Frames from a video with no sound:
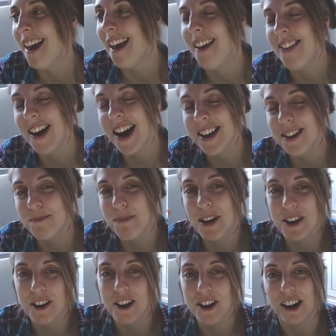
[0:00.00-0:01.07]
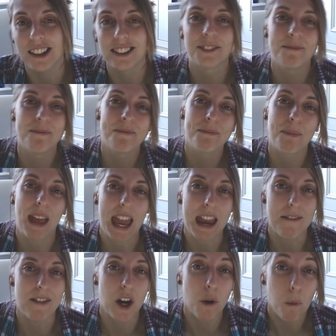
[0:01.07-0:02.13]
And that is because
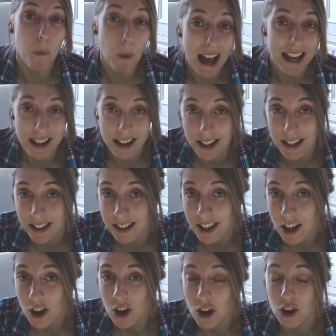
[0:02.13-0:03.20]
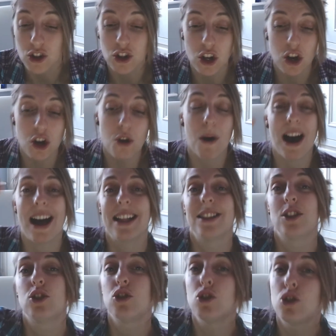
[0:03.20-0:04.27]
it requires you
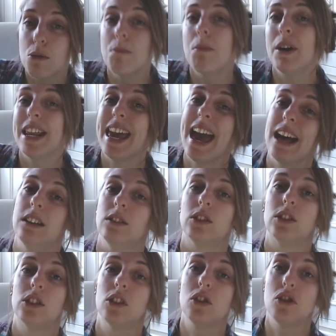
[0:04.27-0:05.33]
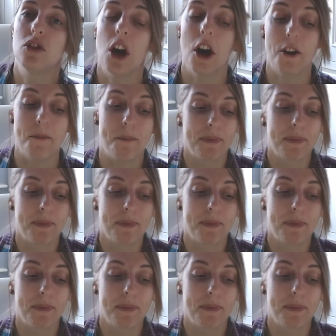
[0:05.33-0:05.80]
and somebody else. So